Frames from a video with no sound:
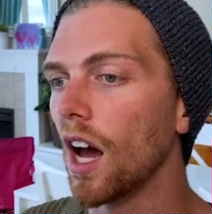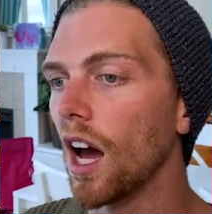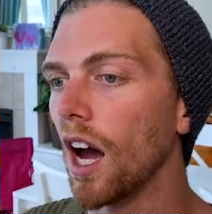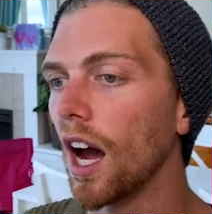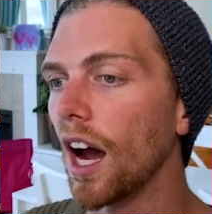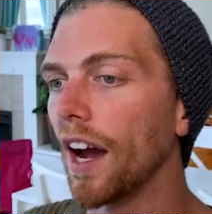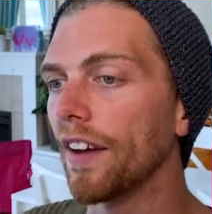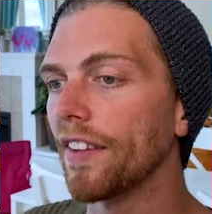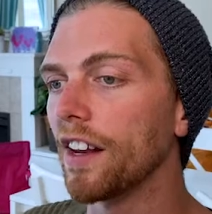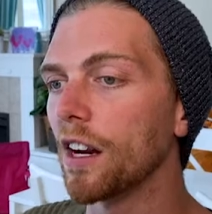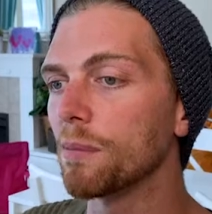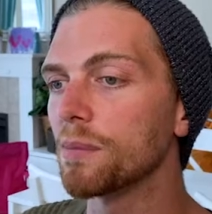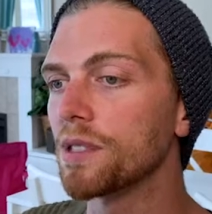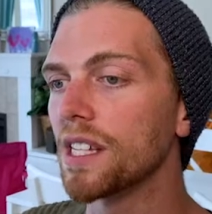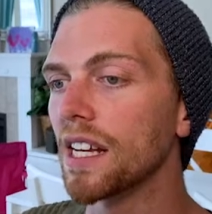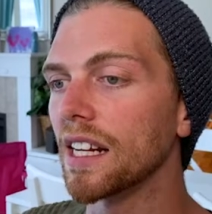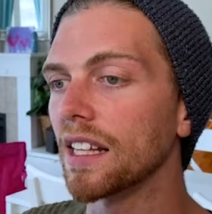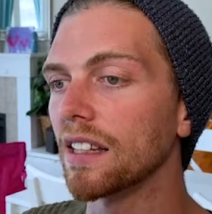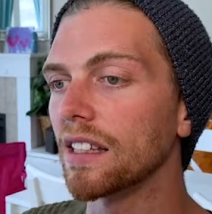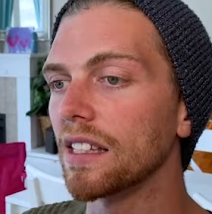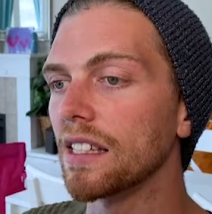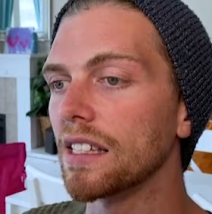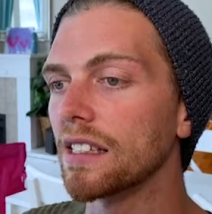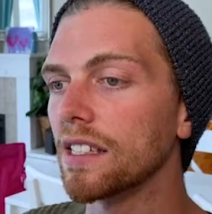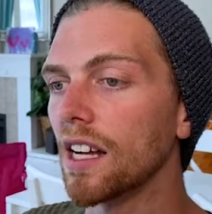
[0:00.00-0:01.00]
And then I'm
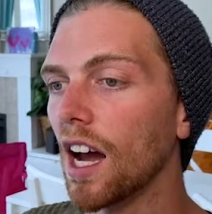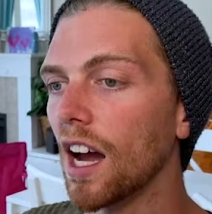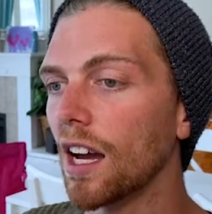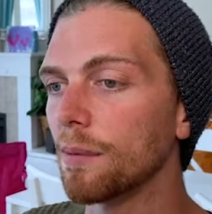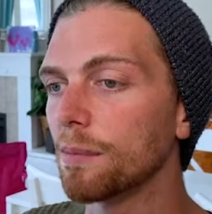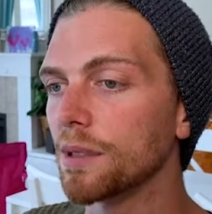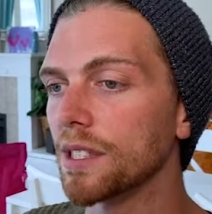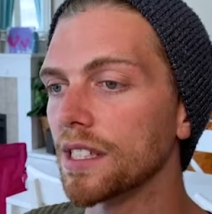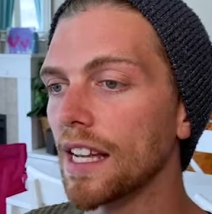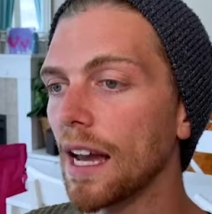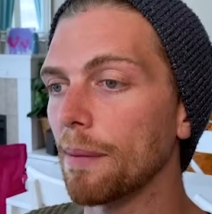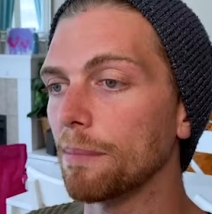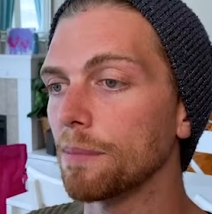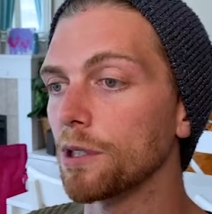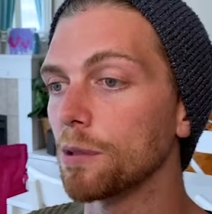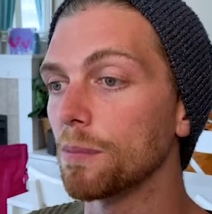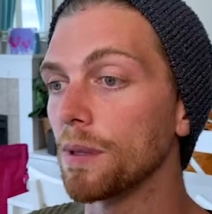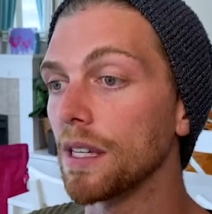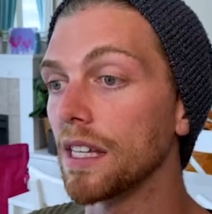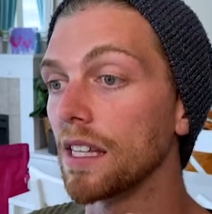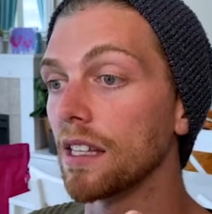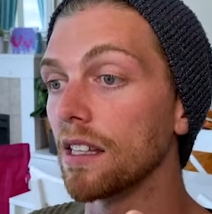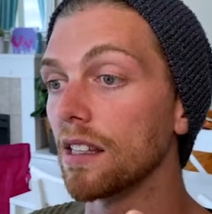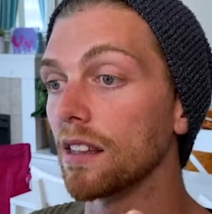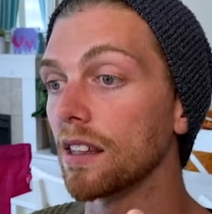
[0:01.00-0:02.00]
setting the timestamp to
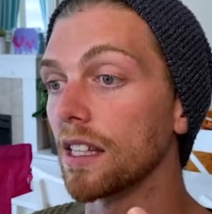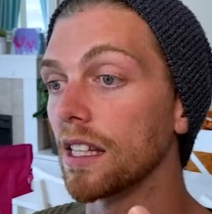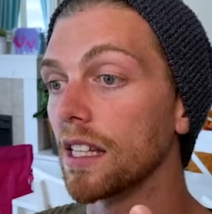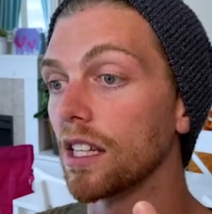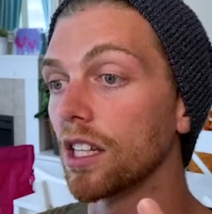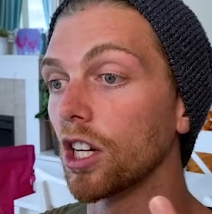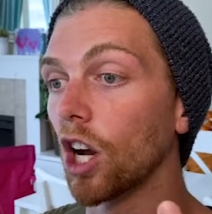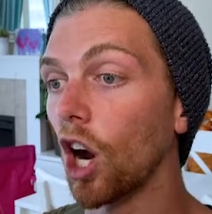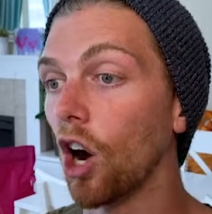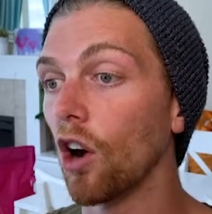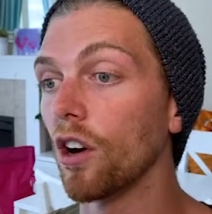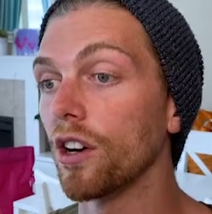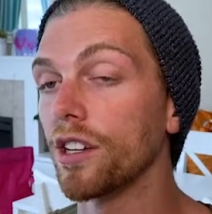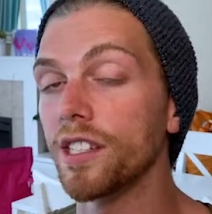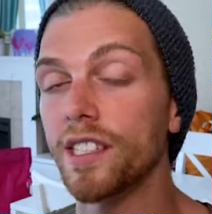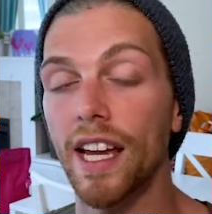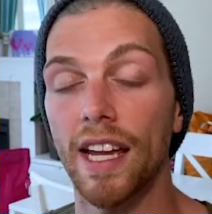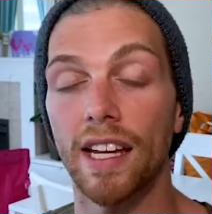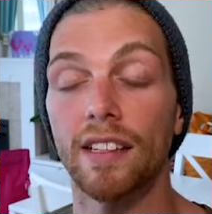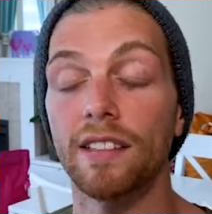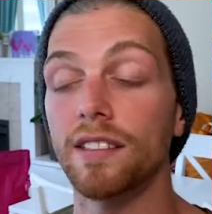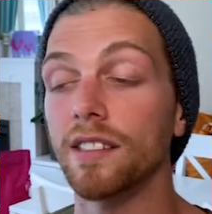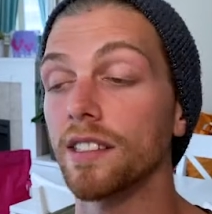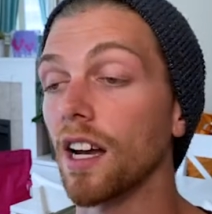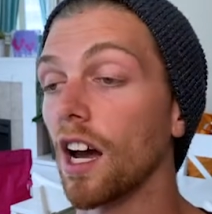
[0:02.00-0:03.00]
be the current
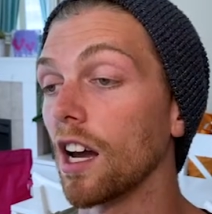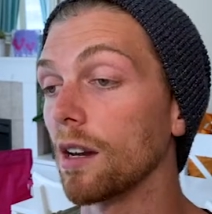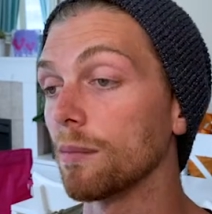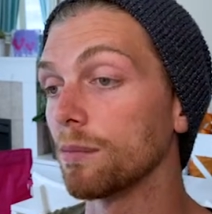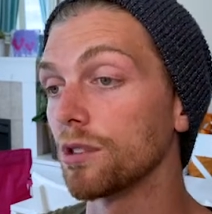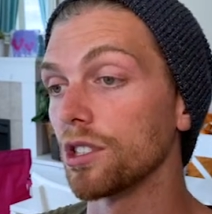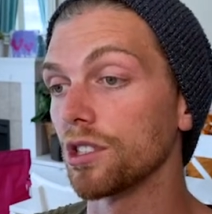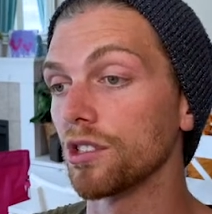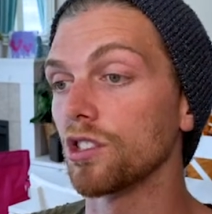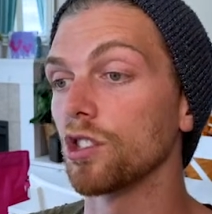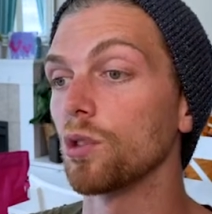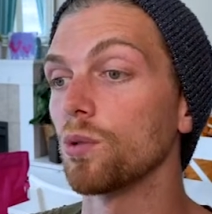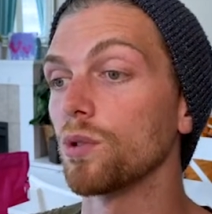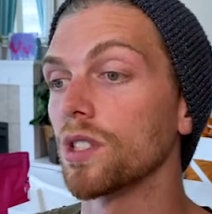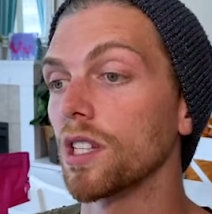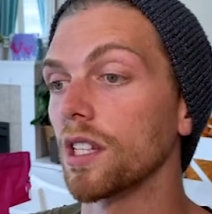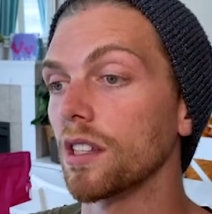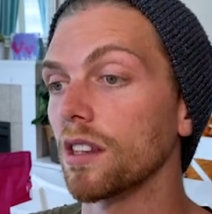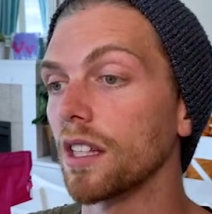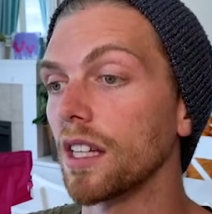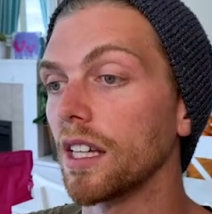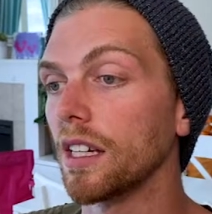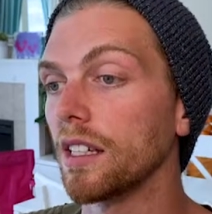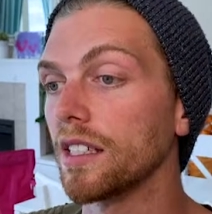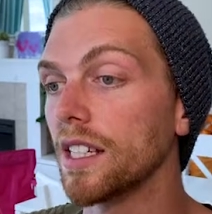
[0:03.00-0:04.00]
date and time just
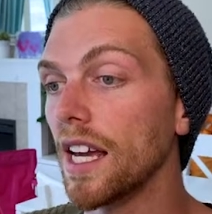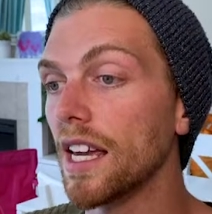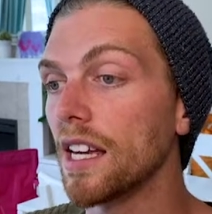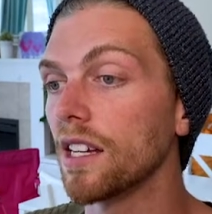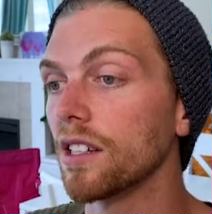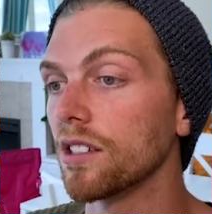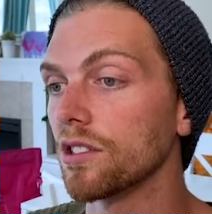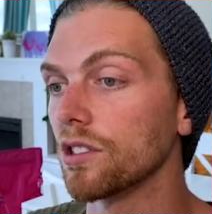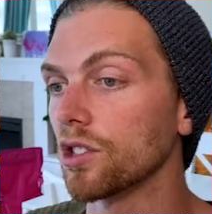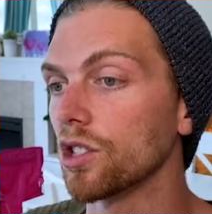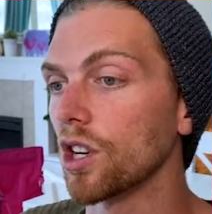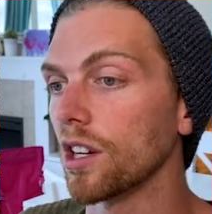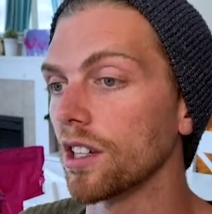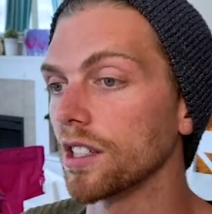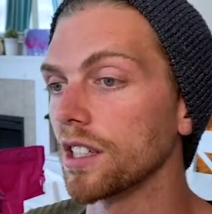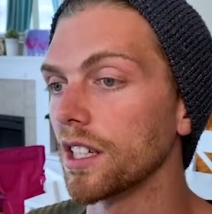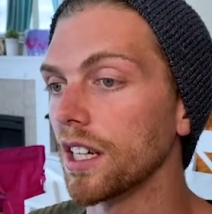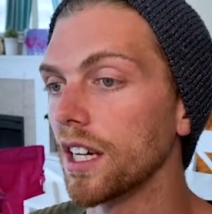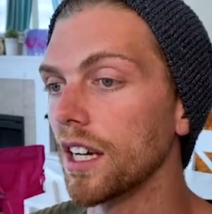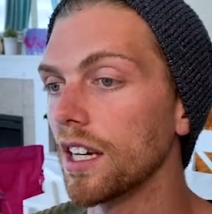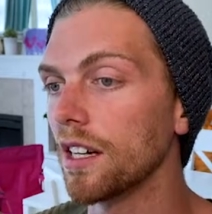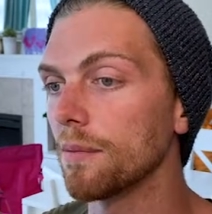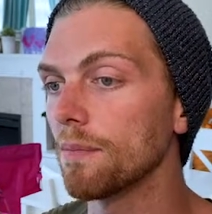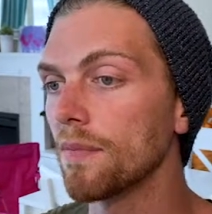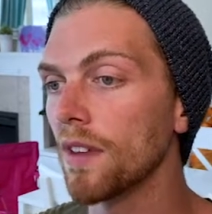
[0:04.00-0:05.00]
using the date constructor
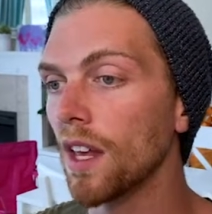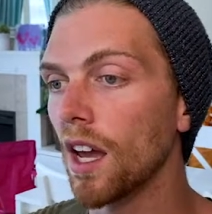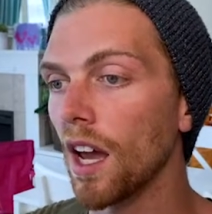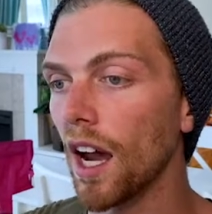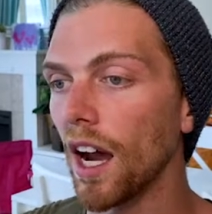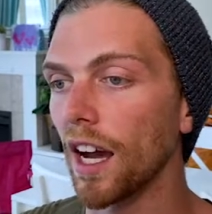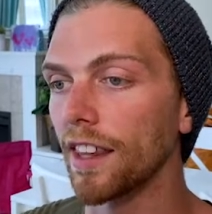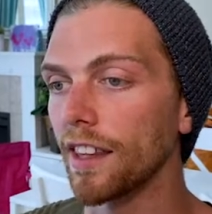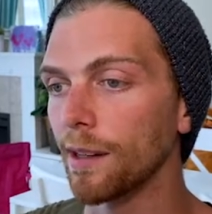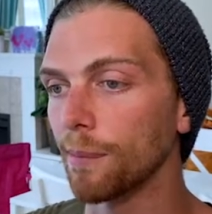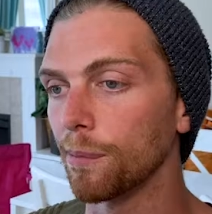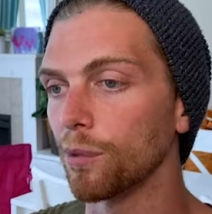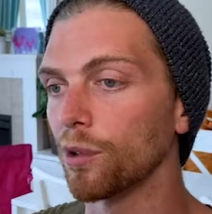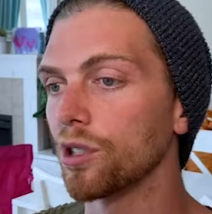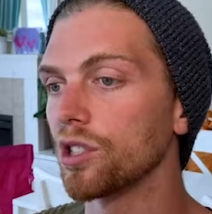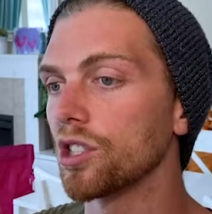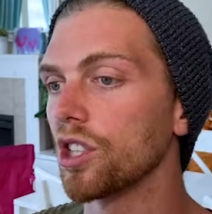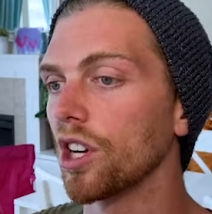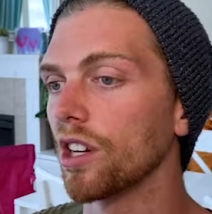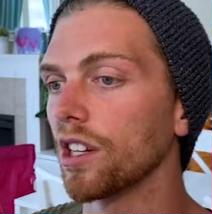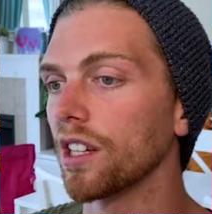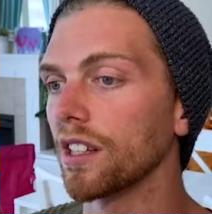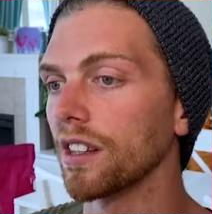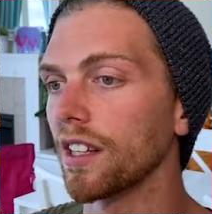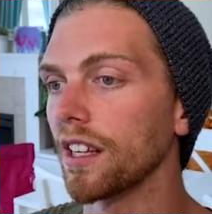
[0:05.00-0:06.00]
here. And then I'm
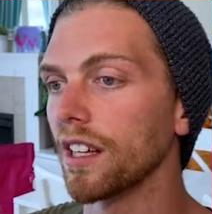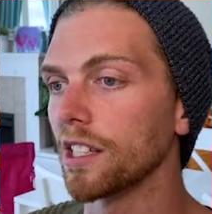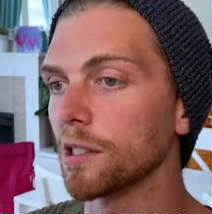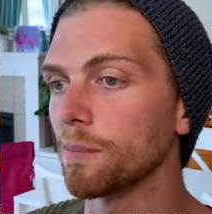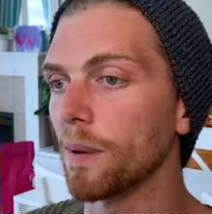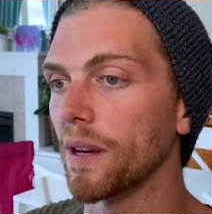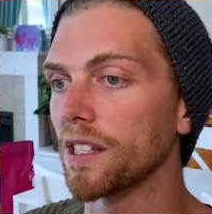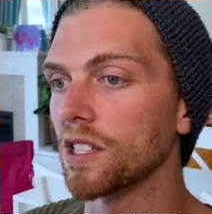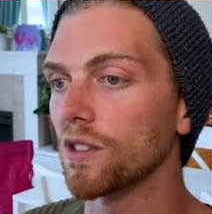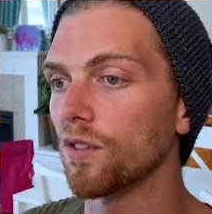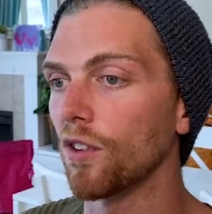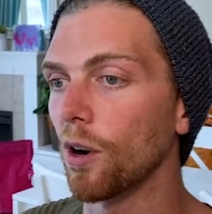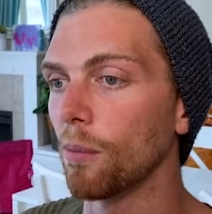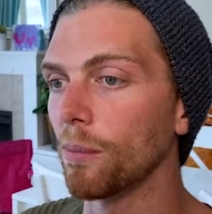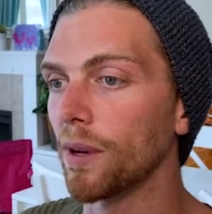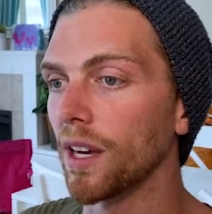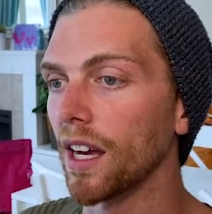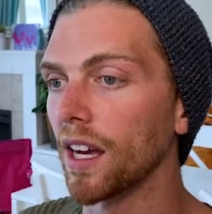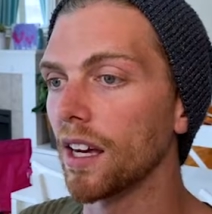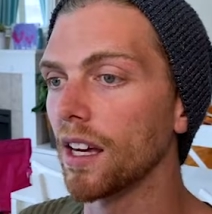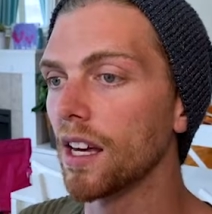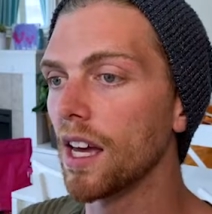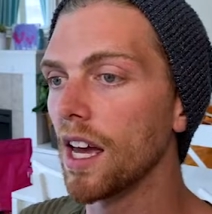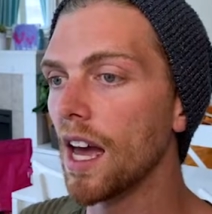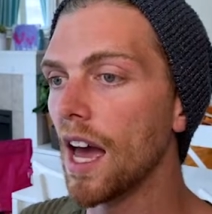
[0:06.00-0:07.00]
returning the expense from
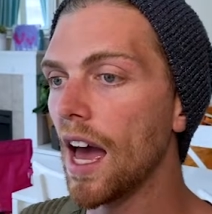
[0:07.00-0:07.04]
here.